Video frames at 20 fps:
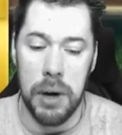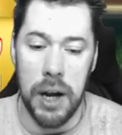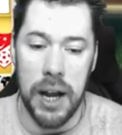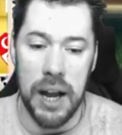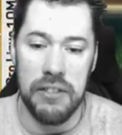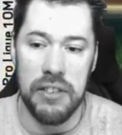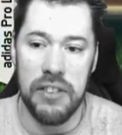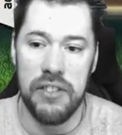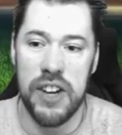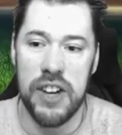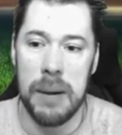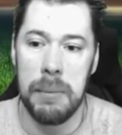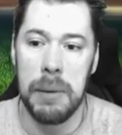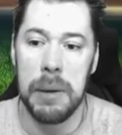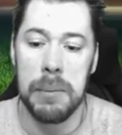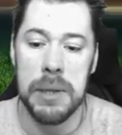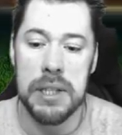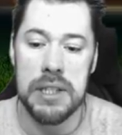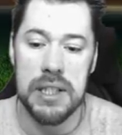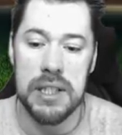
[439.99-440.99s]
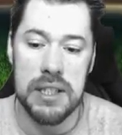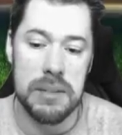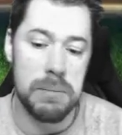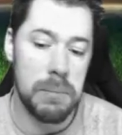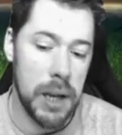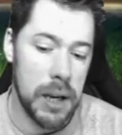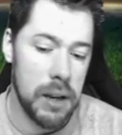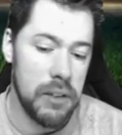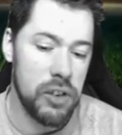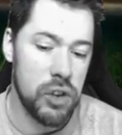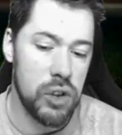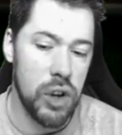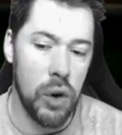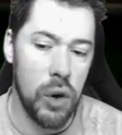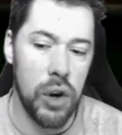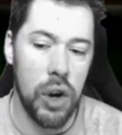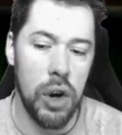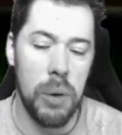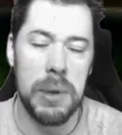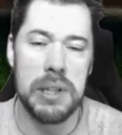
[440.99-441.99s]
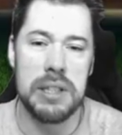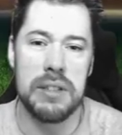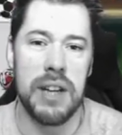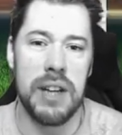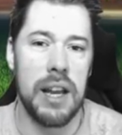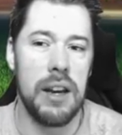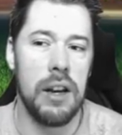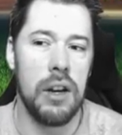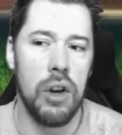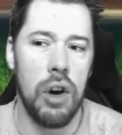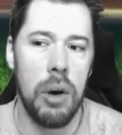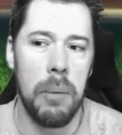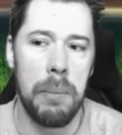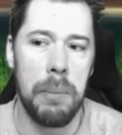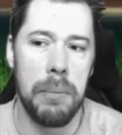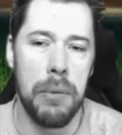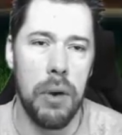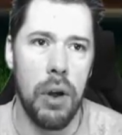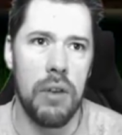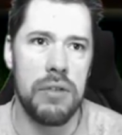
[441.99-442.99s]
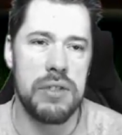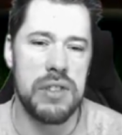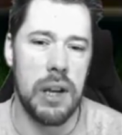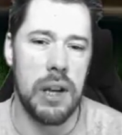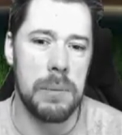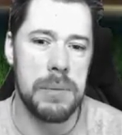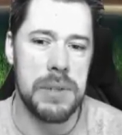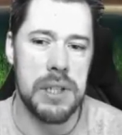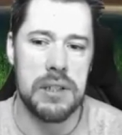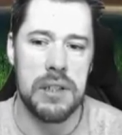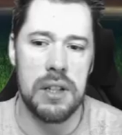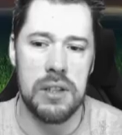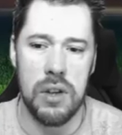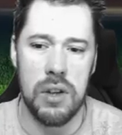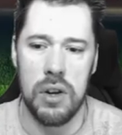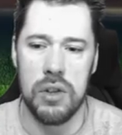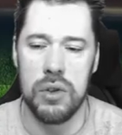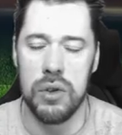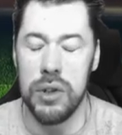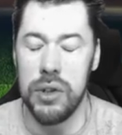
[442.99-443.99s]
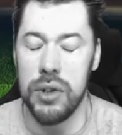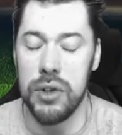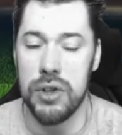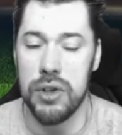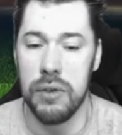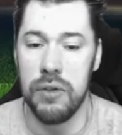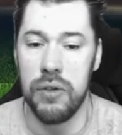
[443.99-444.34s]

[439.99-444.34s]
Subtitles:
I have a family business. Many of you don't know because I've gained a lot of subs since I started doing YouTube